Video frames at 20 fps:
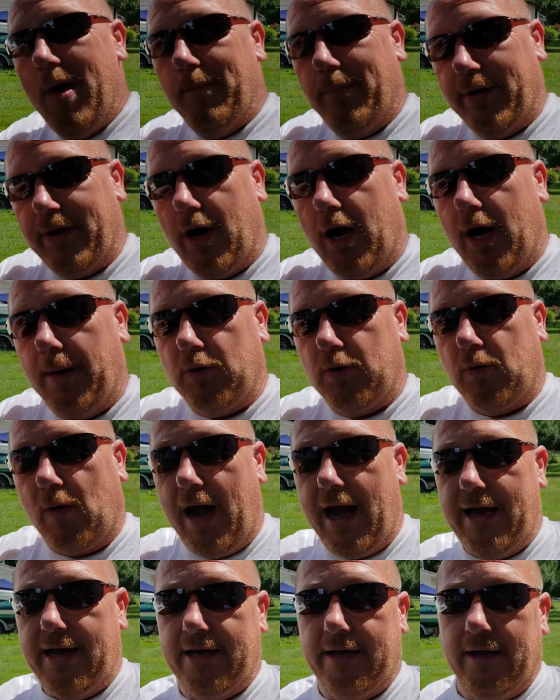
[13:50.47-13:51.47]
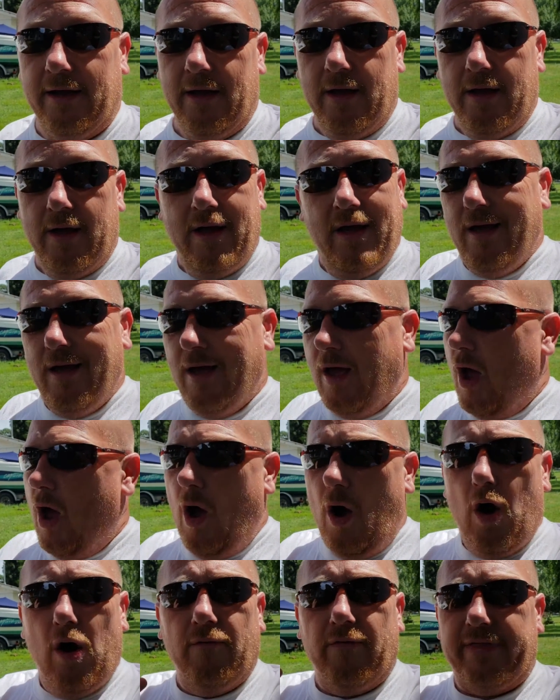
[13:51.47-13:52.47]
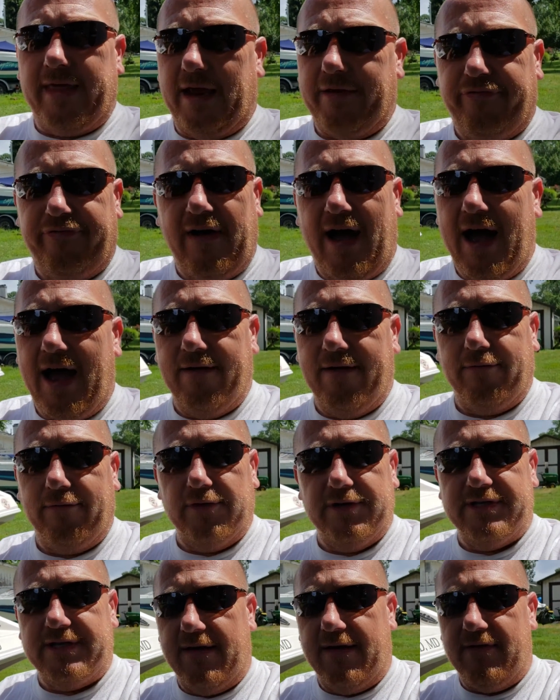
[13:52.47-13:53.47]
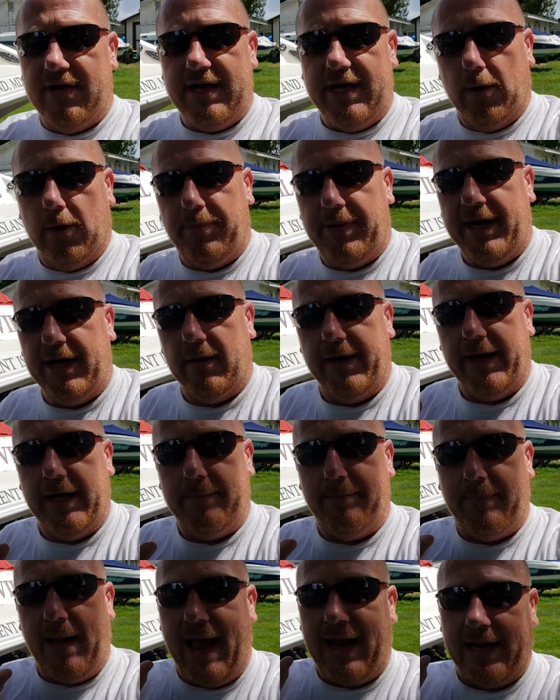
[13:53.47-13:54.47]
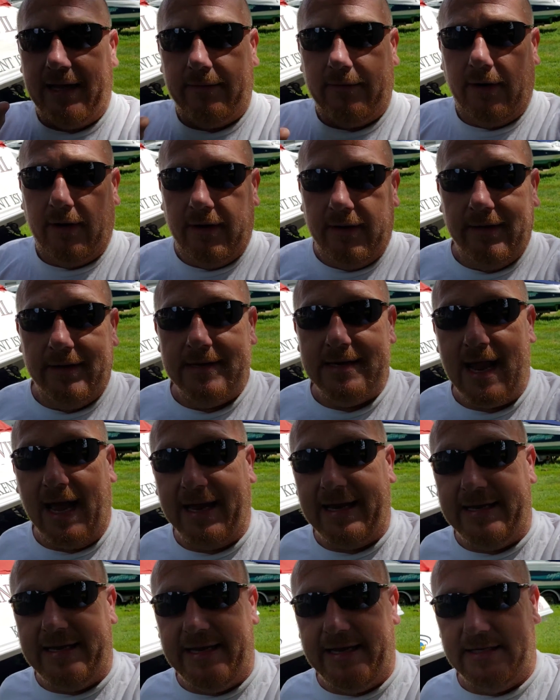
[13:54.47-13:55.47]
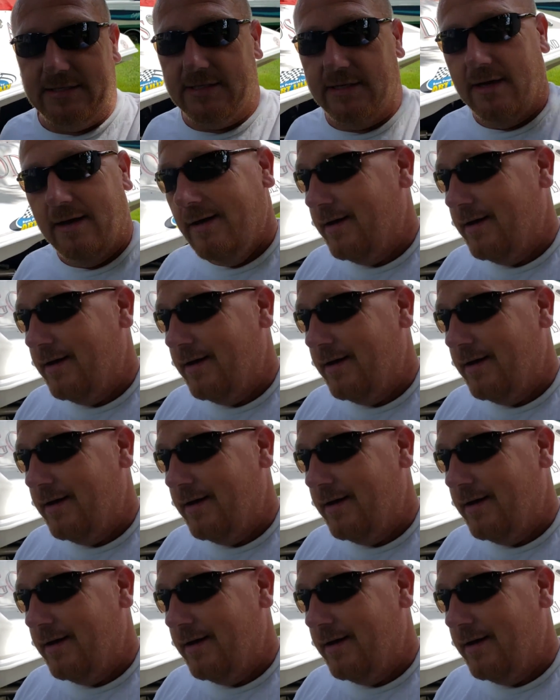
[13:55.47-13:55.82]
but upgraded over that 5 or 7 year period back in the 90s.